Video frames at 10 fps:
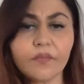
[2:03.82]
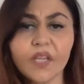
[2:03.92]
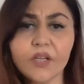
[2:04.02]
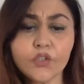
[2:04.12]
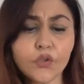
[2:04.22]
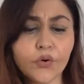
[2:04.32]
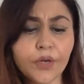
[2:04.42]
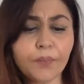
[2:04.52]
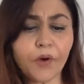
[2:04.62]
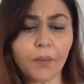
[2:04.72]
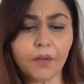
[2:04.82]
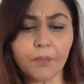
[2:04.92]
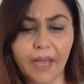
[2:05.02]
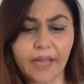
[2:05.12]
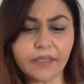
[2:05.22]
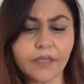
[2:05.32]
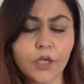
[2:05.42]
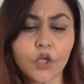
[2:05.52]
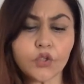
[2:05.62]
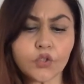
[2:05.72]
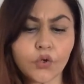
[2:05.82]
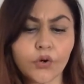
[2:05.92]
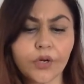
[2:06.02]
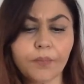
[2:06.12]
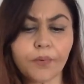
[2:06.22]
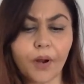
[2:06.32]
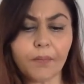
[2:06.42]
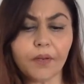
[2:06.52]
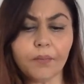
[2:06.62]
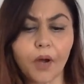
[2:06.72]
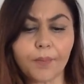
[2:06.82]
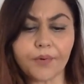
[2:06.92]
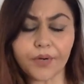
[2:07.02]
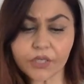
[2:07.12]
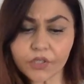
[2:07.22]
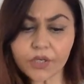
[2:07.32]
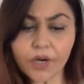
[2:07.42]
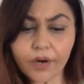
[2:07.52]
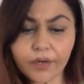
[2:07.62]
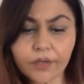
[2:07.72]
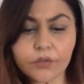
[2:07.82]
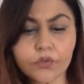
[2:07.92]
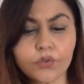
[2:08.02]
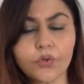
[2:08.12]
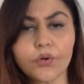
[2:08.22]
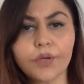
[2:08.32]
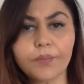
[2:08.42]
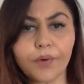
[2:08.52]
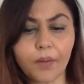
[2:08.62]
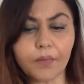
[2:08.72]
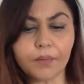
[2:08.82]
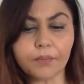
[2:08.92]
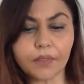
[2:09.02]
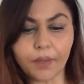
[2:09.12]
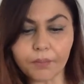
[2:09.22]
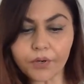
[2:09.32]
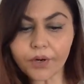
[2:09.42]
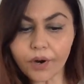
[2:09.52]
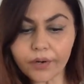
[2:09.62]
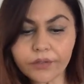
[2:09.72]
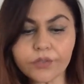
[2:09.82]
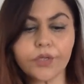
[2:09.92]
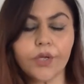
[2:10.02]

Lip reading: a story problem mat, story problem operation card, story problem number cards,